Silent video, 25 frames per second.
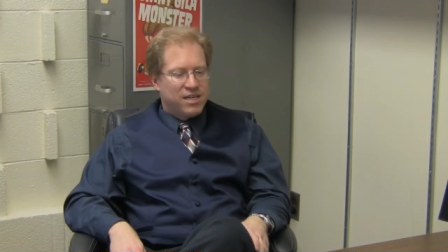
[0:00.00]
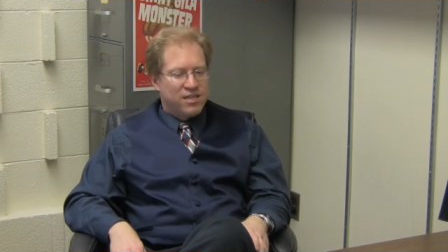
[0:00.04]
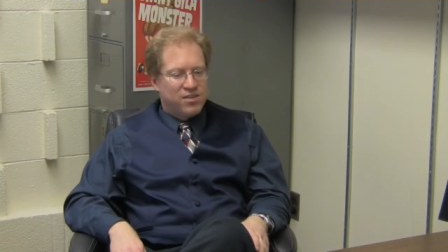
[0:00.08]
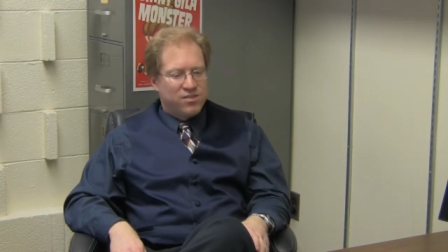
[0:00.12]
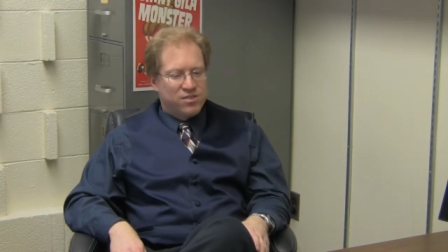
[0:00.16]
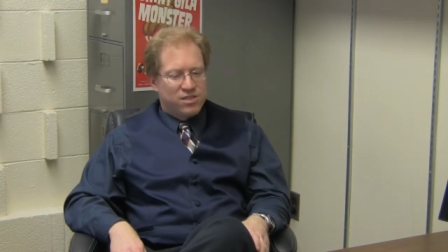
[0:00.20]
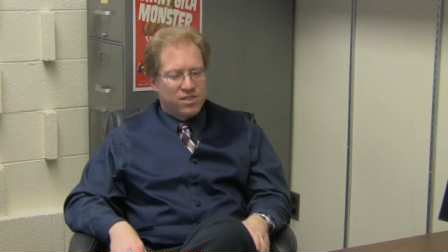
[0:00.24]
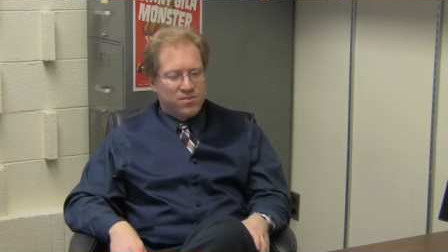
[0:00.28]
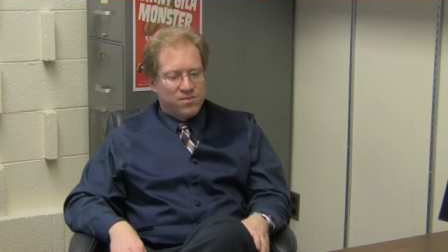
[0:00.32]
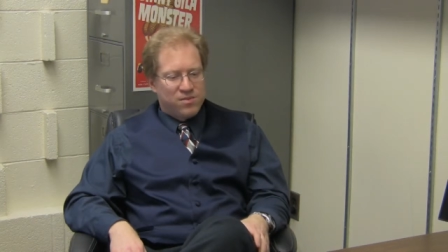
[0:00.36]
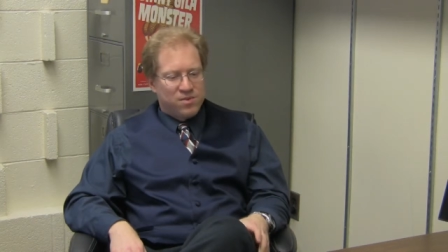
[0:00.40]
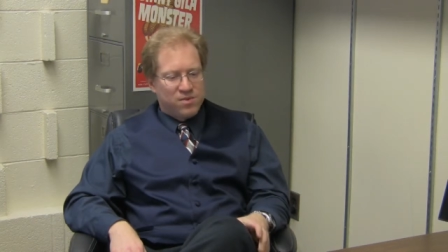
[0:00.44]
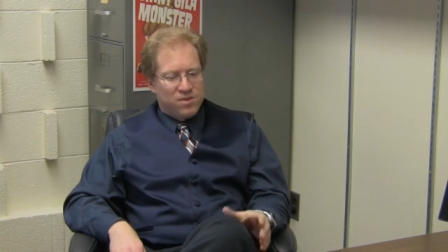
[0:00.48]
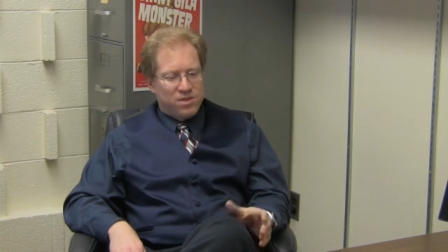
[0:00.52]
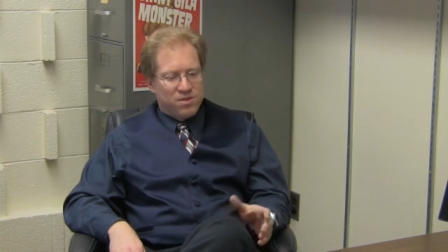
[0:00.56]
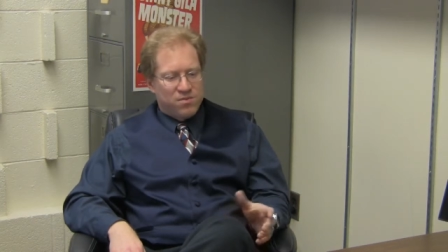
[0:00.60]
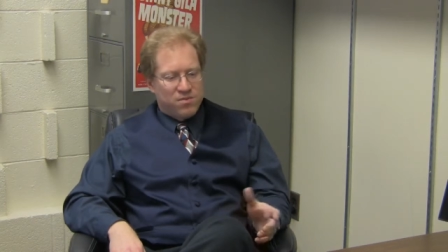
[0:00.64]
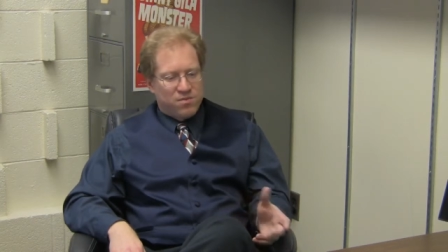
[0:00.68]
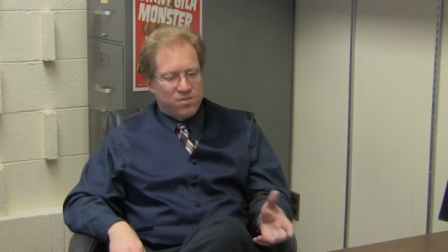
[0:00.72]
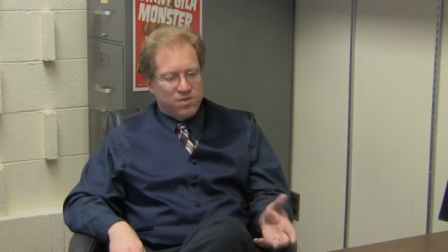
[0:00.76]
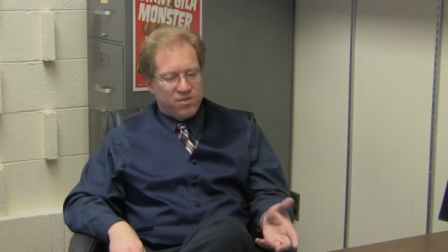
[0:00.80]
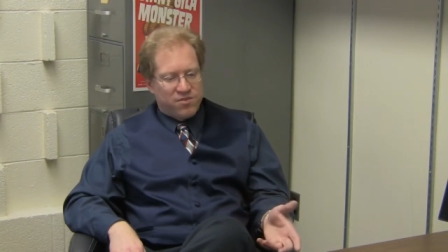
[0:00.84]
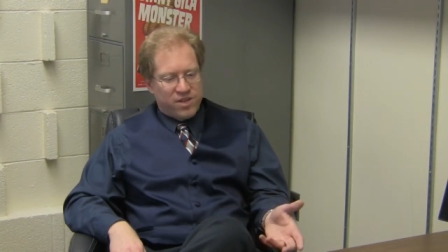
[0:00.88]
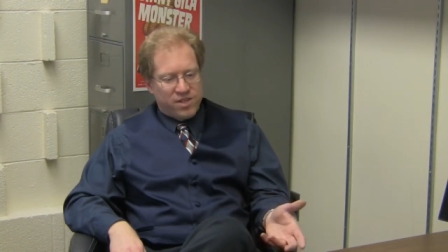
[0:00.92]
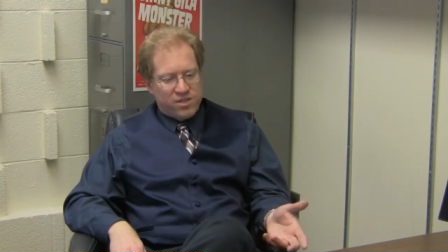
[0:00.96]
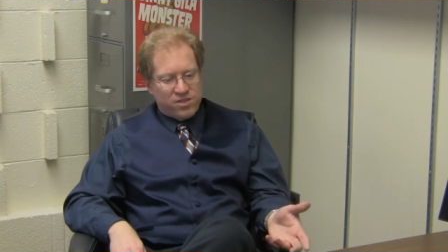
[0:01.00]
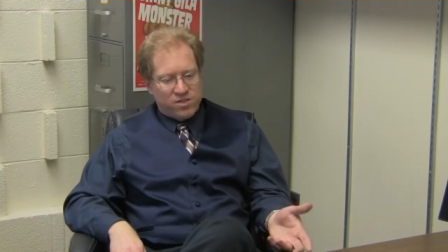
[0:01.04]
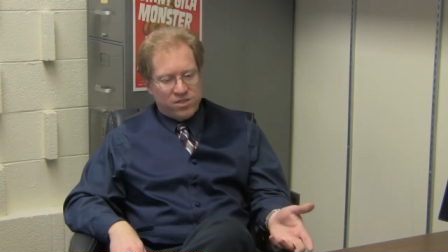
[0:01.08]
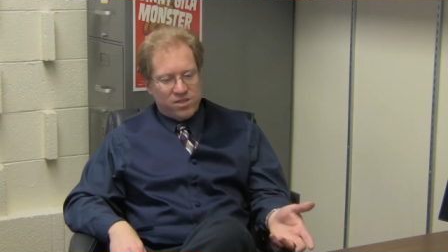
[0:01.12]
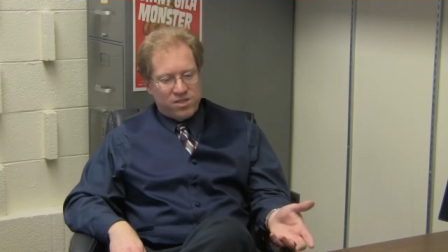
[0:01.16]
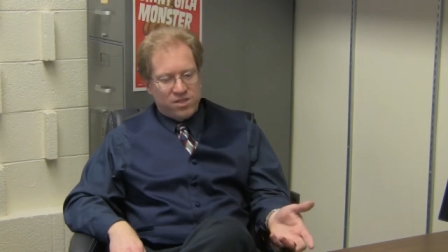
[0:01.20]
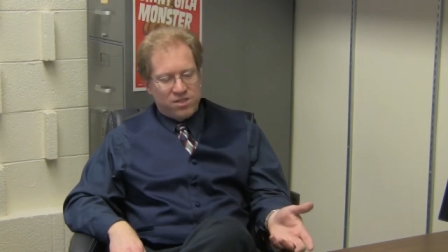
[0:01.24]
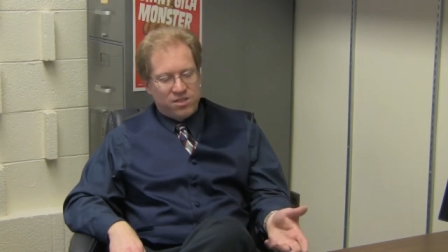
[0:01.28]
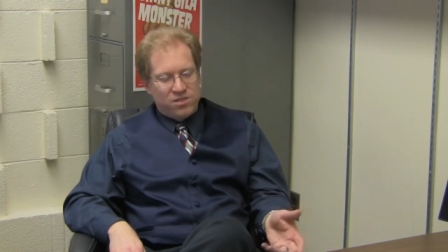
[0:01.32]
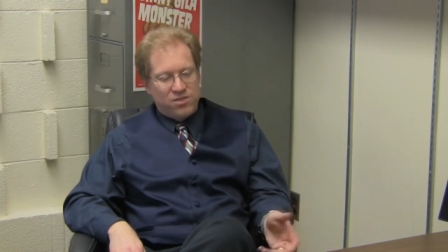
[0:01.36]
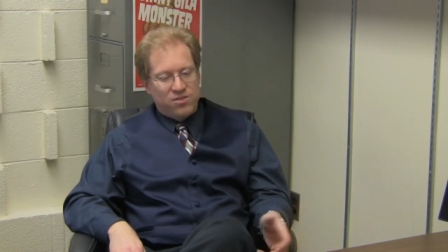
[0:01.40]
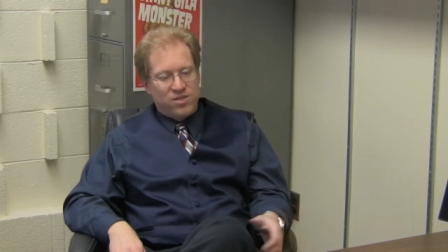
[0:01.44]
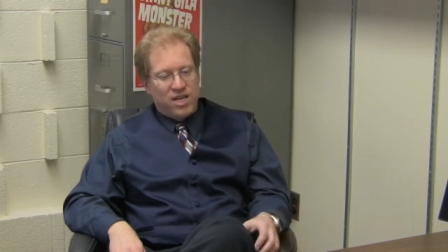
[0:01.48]
know some professors
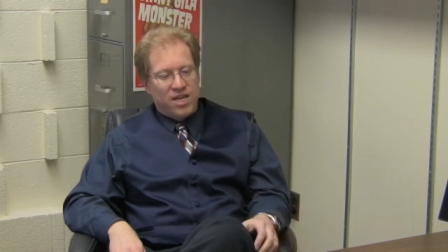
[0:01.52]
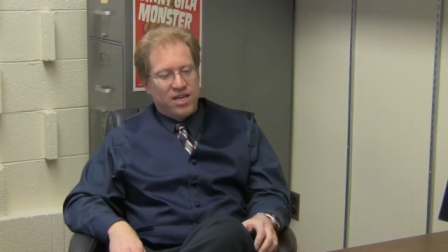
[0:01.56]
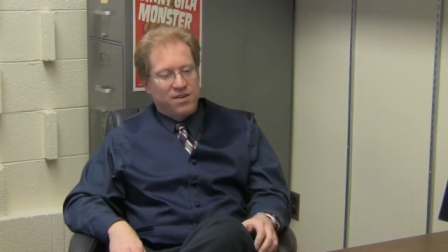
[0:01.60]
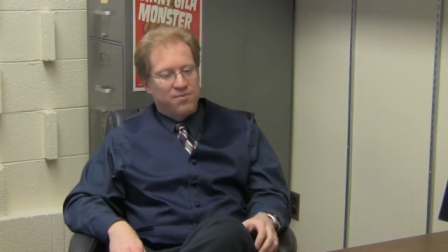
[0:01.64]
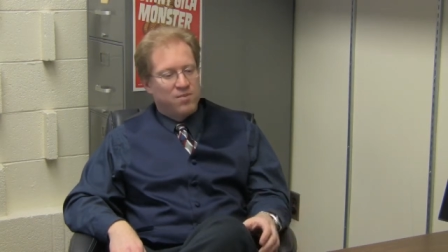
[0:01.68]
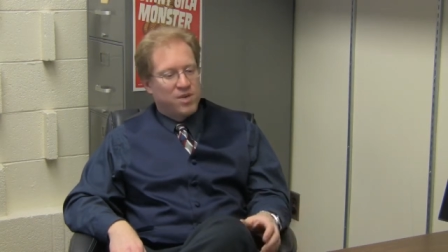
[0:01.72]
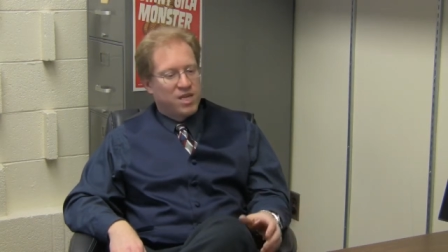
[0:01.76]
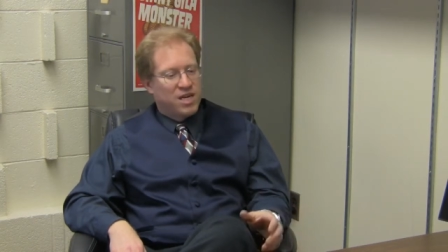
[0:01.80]
still do that,